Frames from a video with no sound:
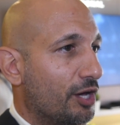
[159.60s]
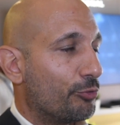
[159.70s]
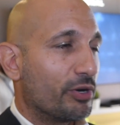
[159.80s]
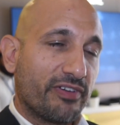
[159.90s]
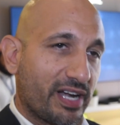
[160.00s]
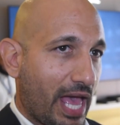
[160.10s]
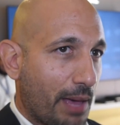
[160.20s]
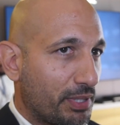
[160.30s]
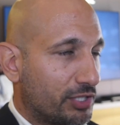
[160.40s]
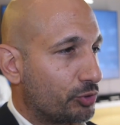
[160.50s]
we're very
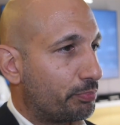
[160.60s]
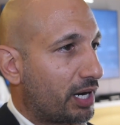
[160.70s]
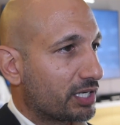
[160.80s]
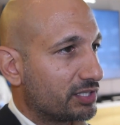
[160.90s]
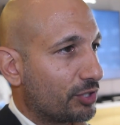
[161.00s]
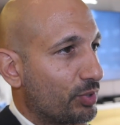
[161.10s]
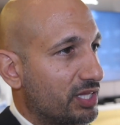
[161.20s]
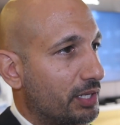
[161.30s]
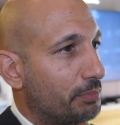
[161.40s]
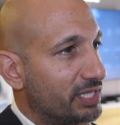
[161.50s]
happy to partner with
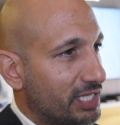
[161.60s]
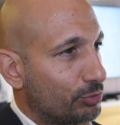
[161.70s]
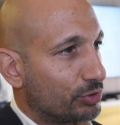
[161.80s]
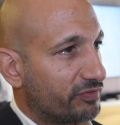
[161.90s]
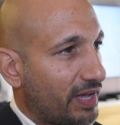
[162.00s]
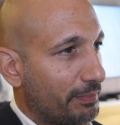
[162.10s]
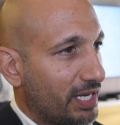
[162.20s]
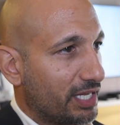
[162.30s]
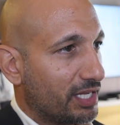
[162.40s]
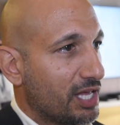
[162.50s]
the Bin Dawood
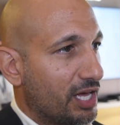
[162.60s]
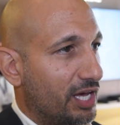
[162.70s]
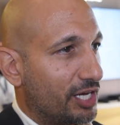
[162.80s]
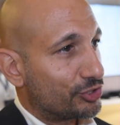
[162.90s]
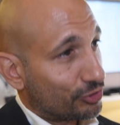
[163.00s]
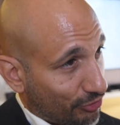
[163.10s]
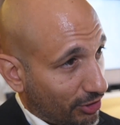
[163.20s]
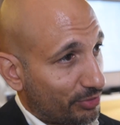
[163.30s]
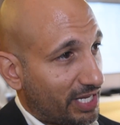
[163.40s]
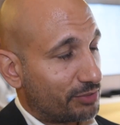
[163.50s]
family to
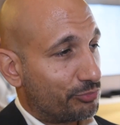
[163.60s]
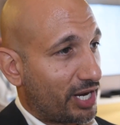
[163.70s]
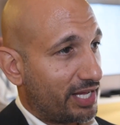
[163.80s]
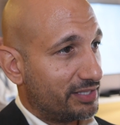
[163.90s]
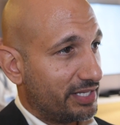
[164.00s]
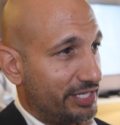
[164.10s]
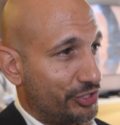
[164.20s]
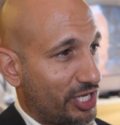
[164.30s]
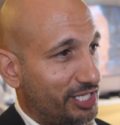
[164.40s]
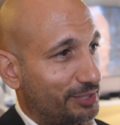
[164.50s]
grow that brand in
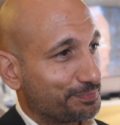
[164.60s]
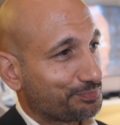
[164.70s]
Jeddah.